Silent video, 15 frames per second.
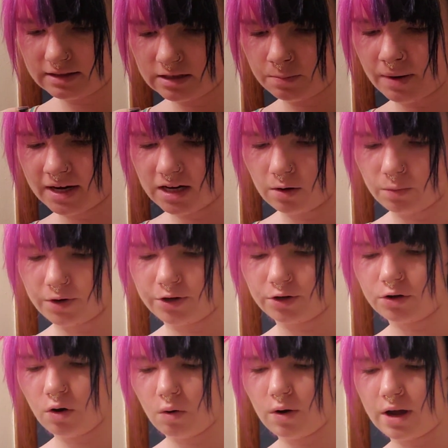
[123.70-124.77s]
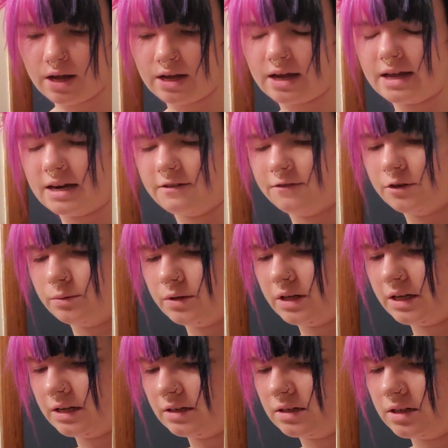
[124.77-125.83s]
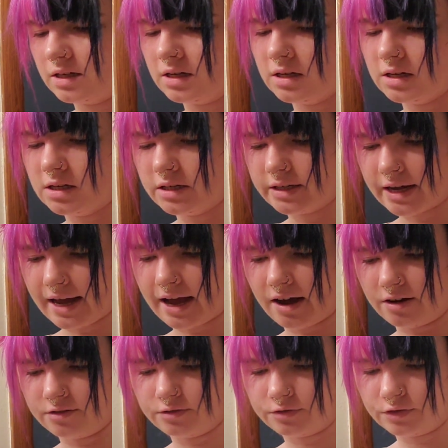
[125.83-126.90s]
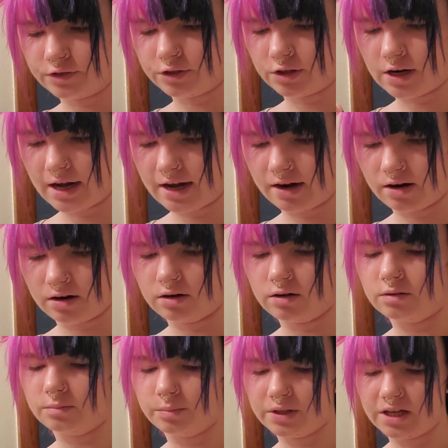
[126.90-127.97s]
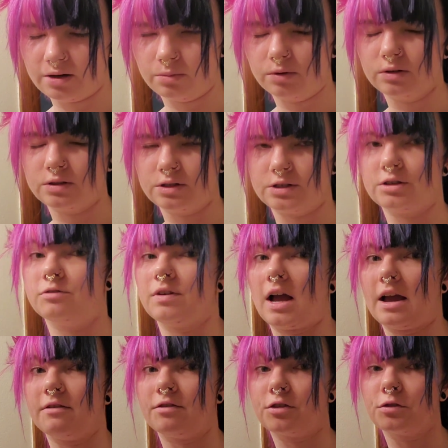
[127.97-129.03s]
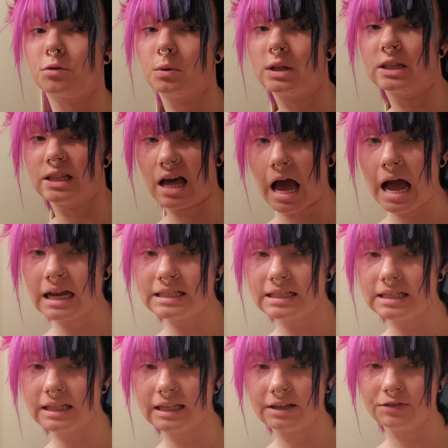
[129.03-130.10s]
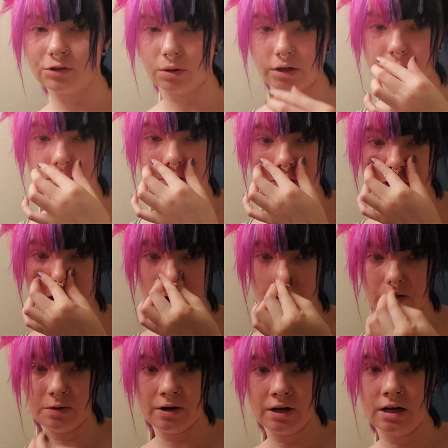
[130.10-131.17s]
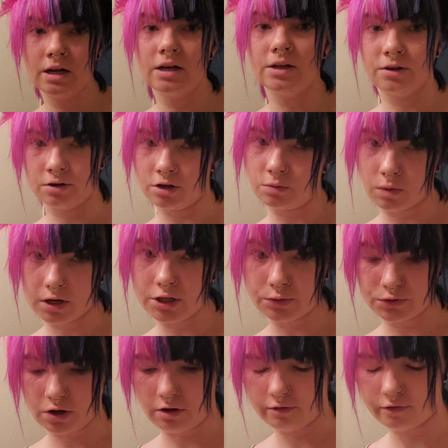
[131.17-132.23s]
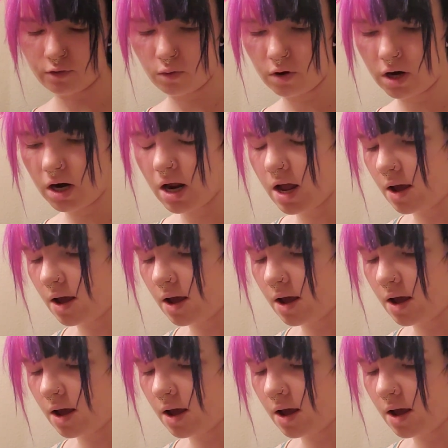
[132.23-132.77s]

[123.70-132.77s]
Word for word: depending on where you're going and if you need to have your hair be able to survive through a lot. Like if you're going to a show, you're going to want to use all four,